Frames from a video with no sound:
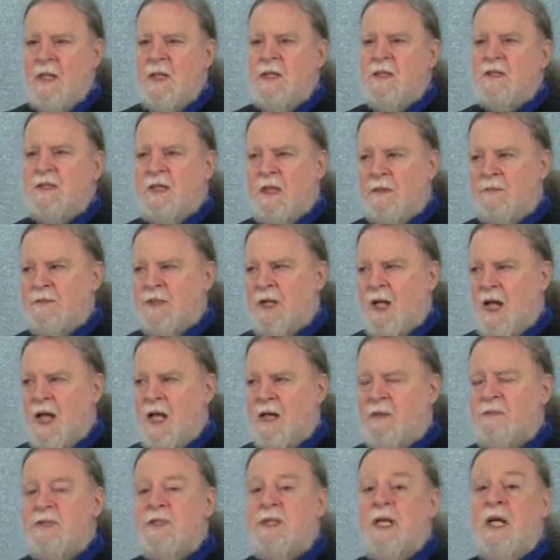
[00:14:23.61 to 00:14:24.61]

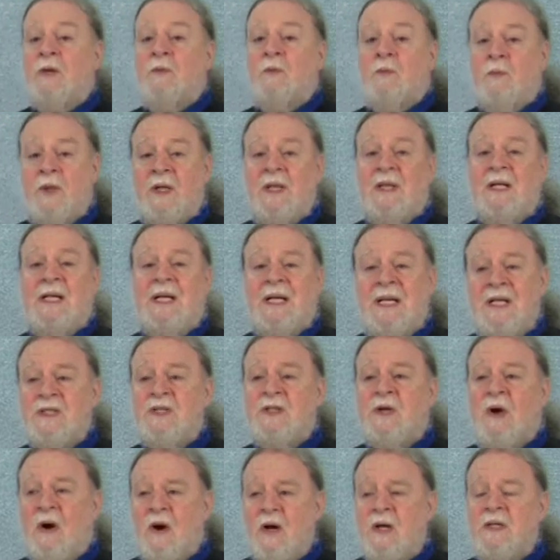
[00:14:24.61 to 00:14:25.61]
Sometimes it really is
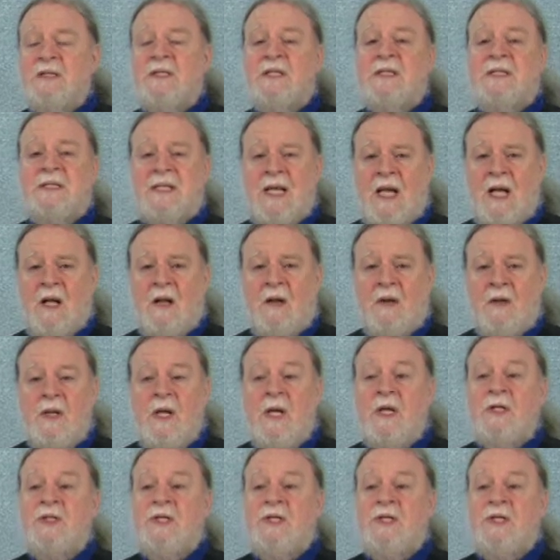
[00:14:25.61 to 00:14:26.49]
hard to tell